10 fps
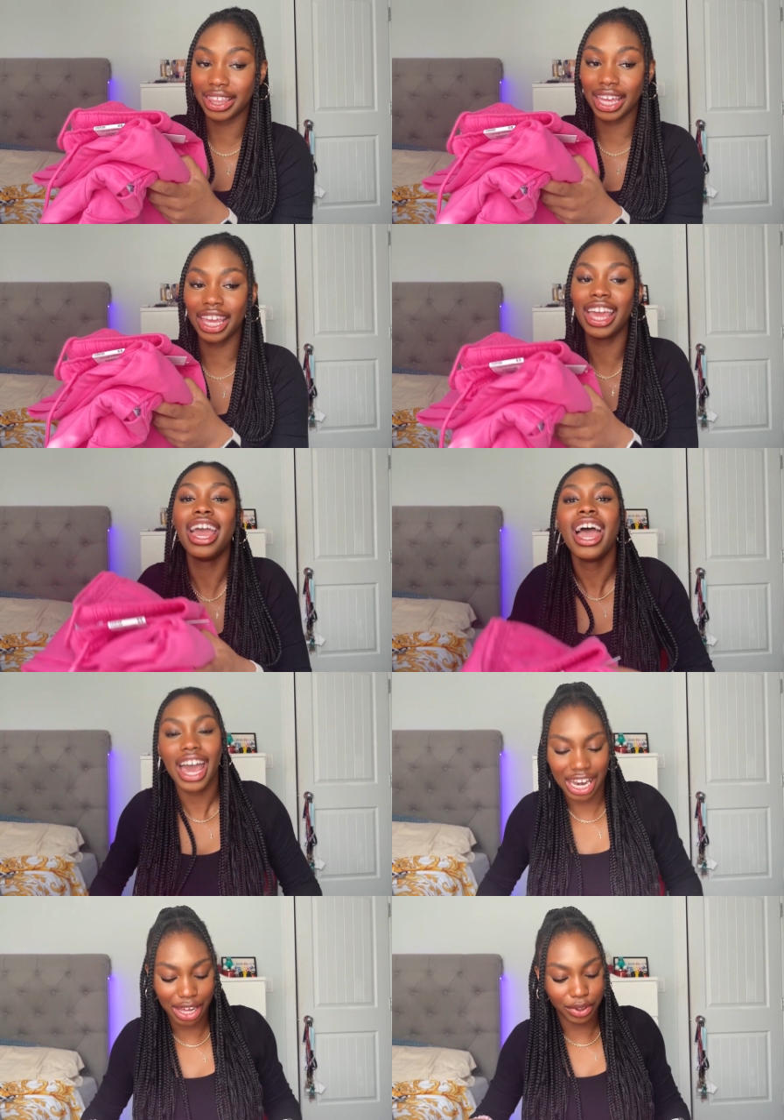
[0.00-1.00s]
thing,
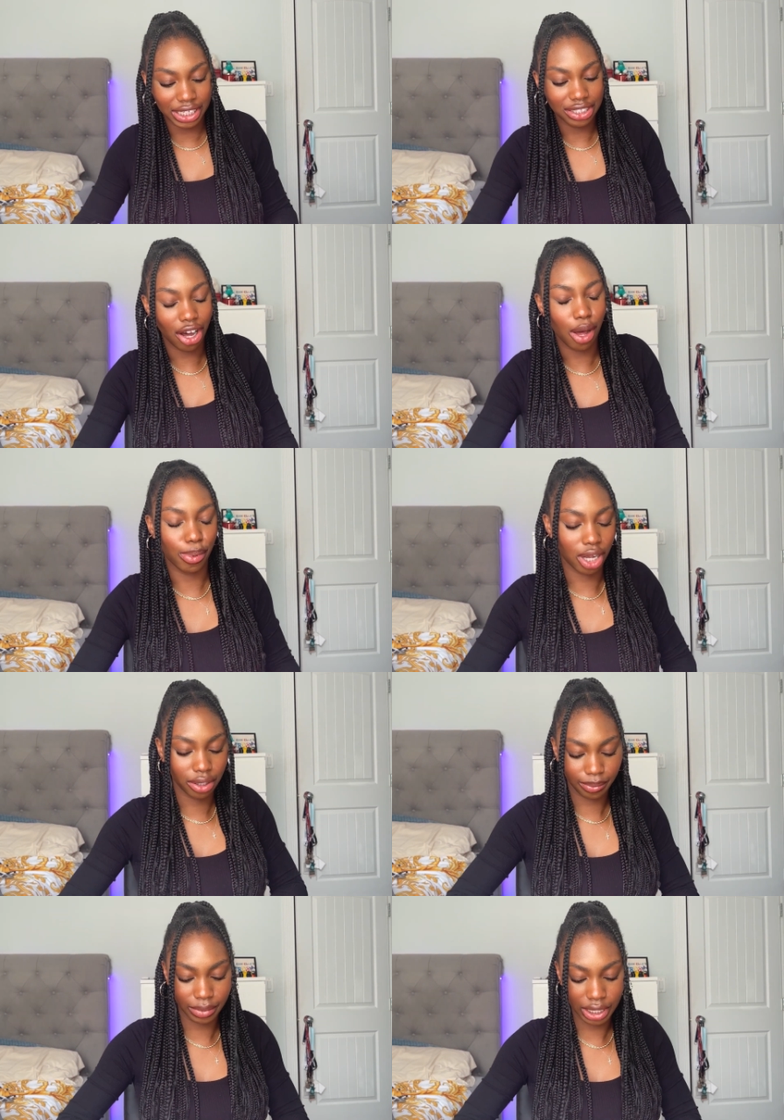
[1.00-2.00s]
and I wanted to hop on.
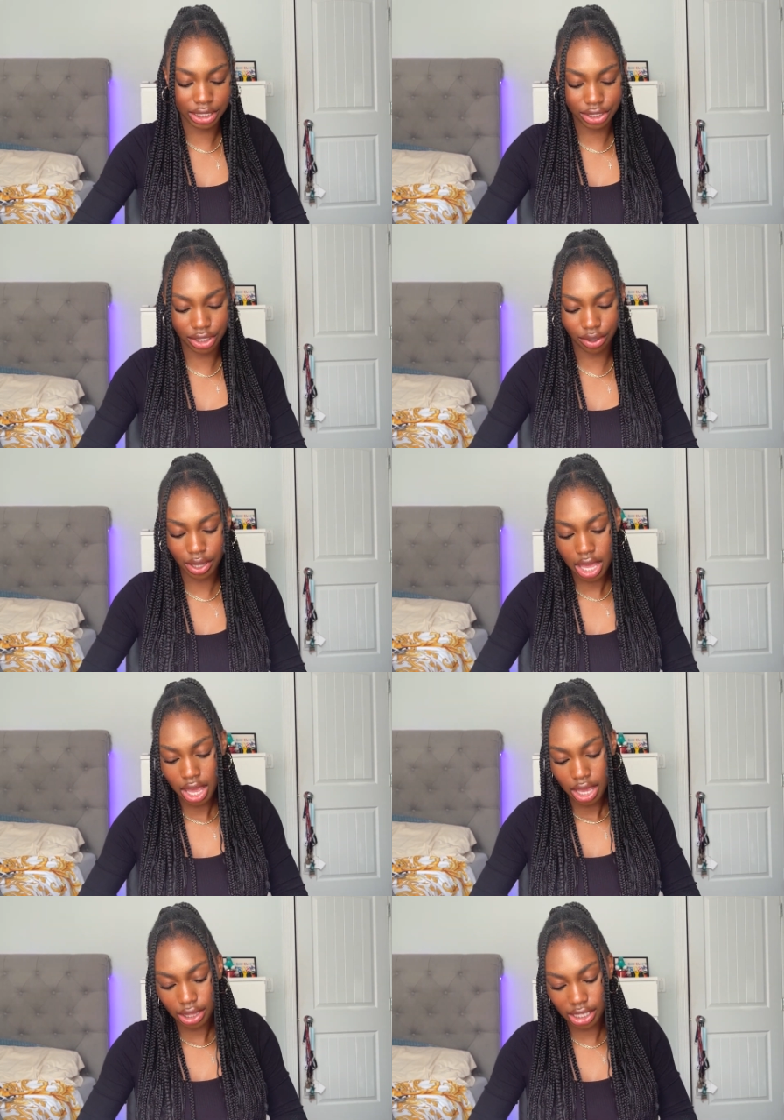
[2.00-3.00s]
So
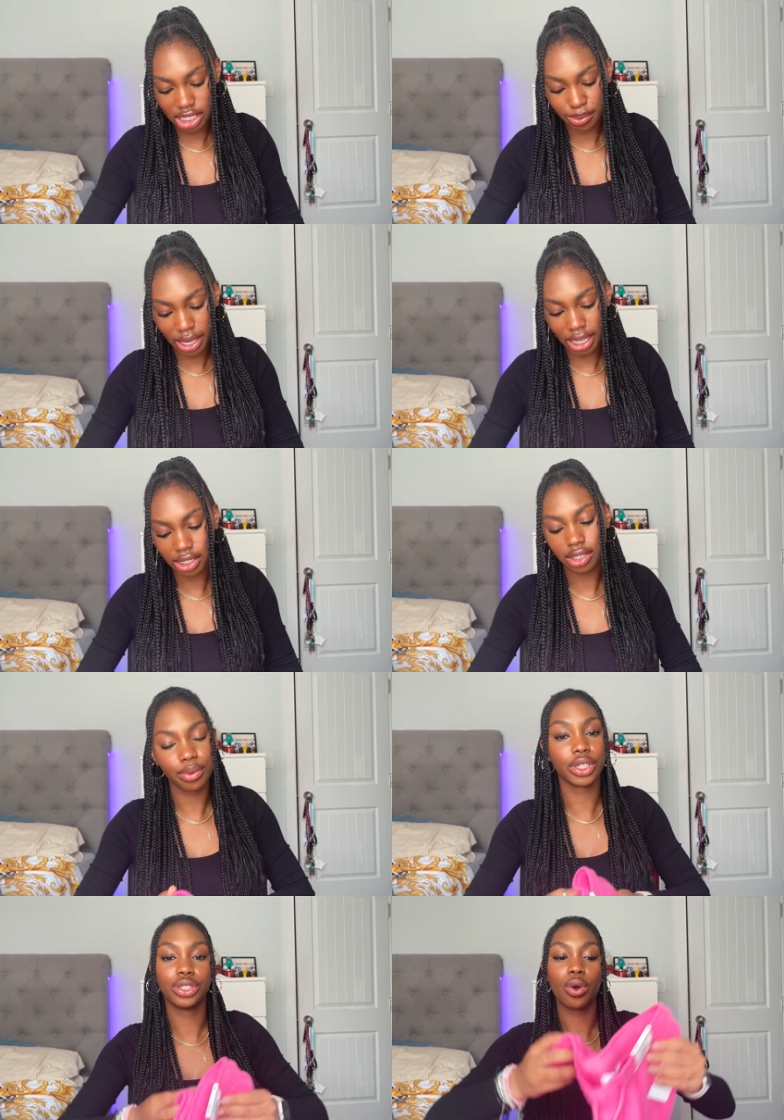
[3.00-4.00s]
these pants were